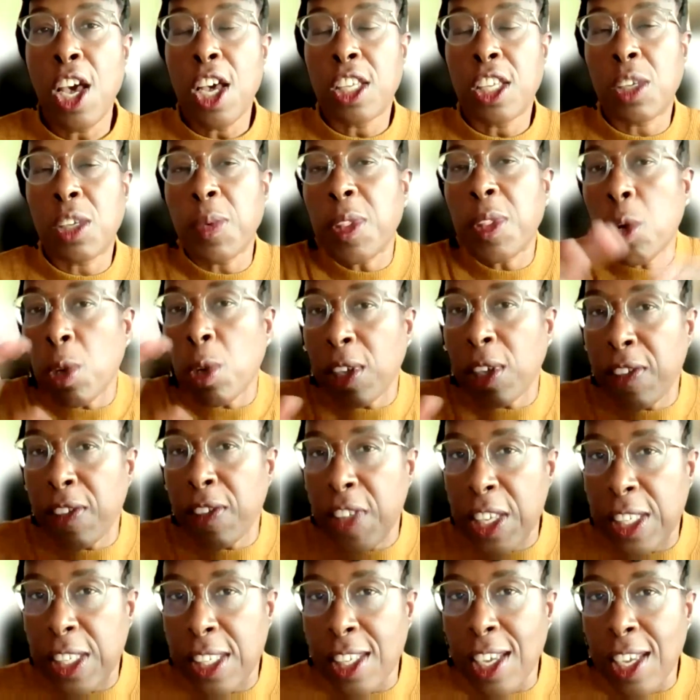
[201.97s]
So, with all of
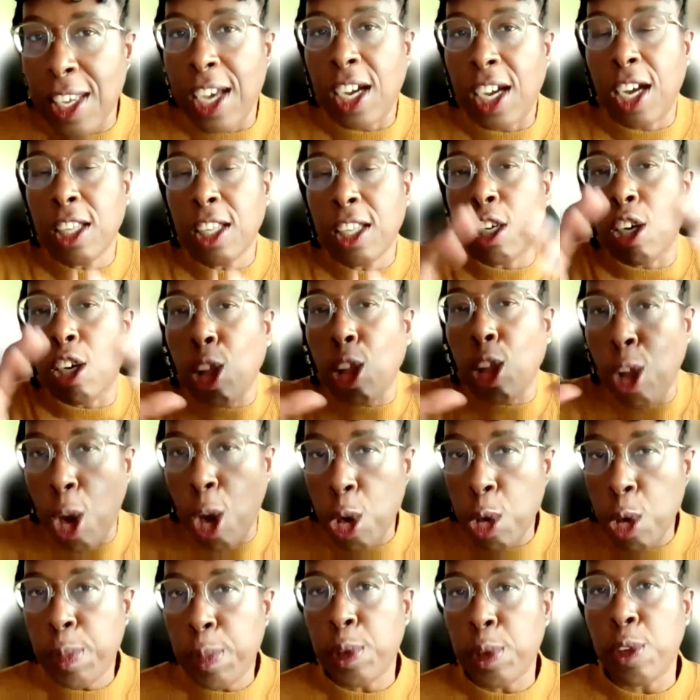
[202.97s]
this kind of
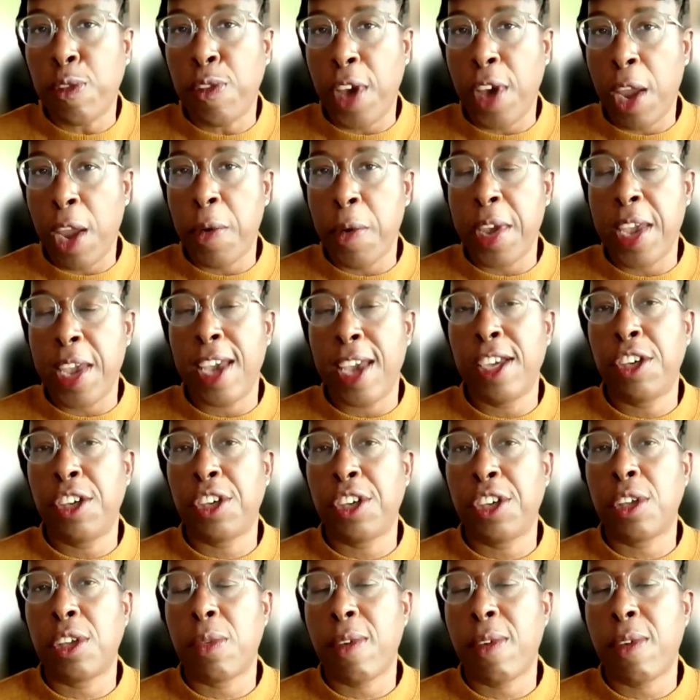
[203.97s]
global
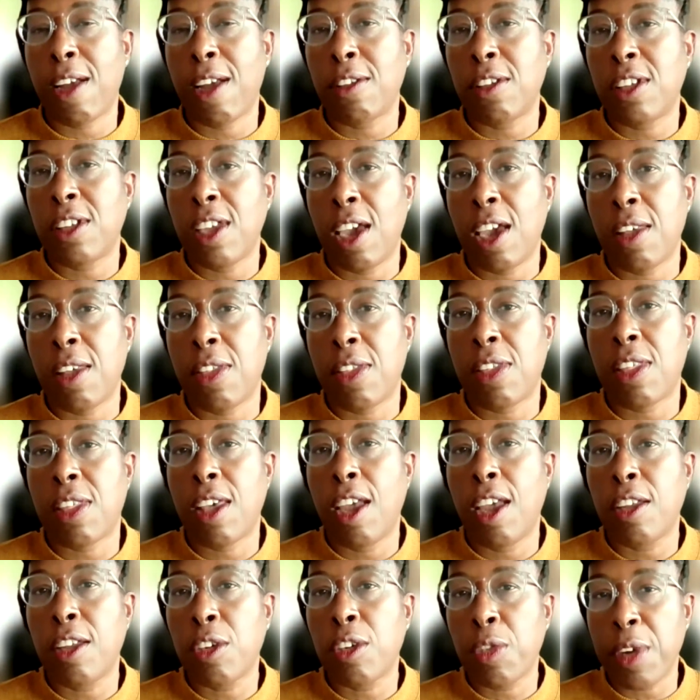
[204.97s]
variation around death
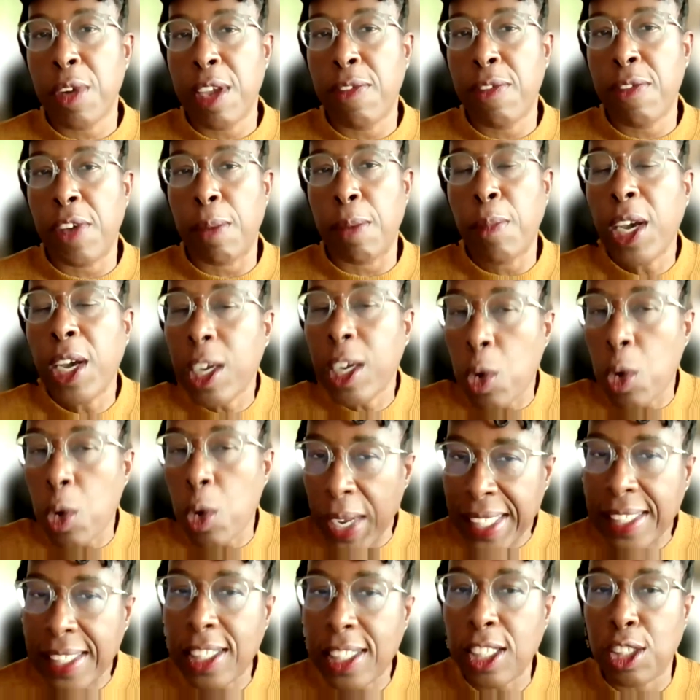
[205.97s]
and grieving, my
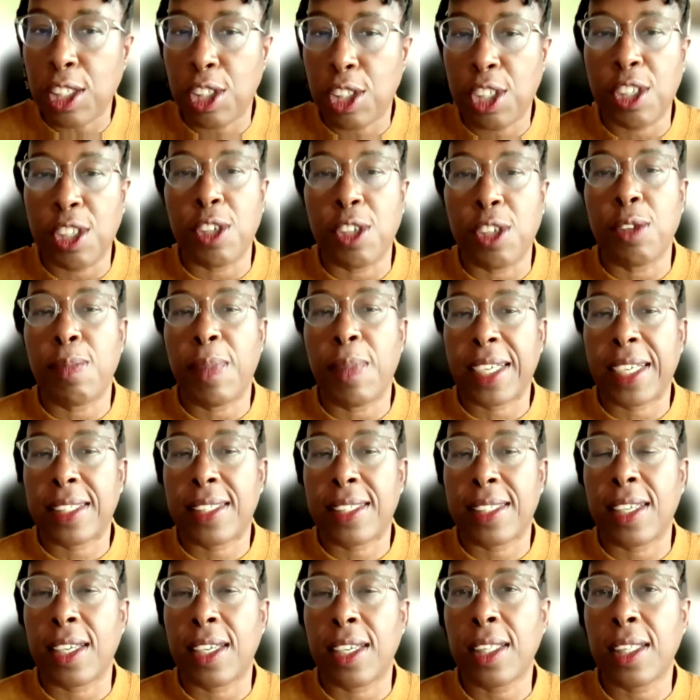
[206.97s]
question to you,
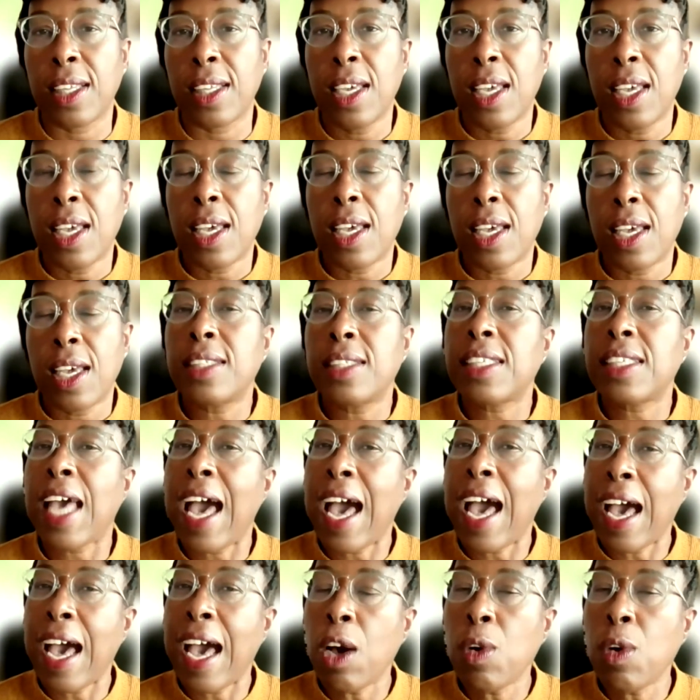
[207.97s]
Maxine, is
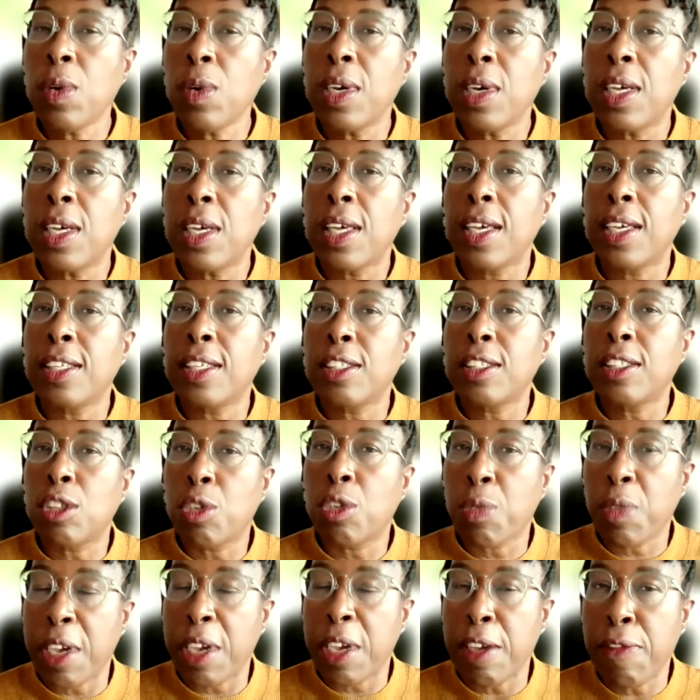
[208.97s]
how is
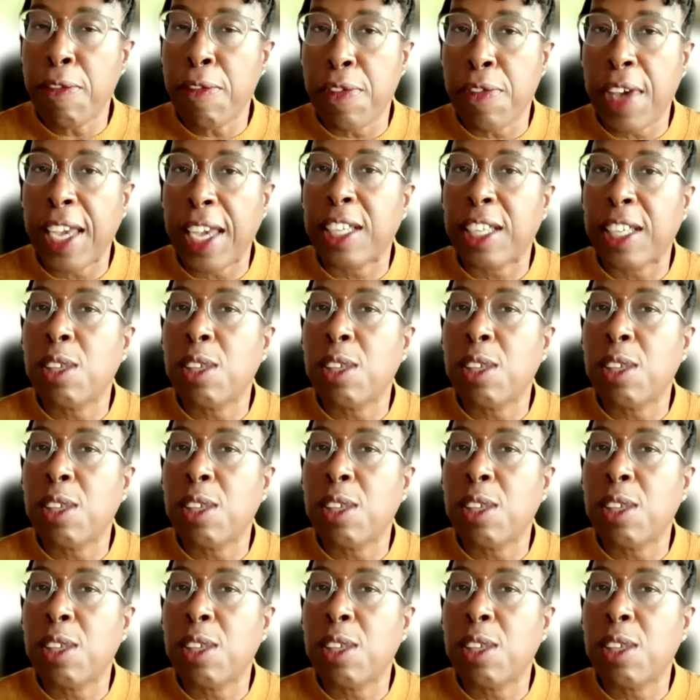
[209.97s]
grief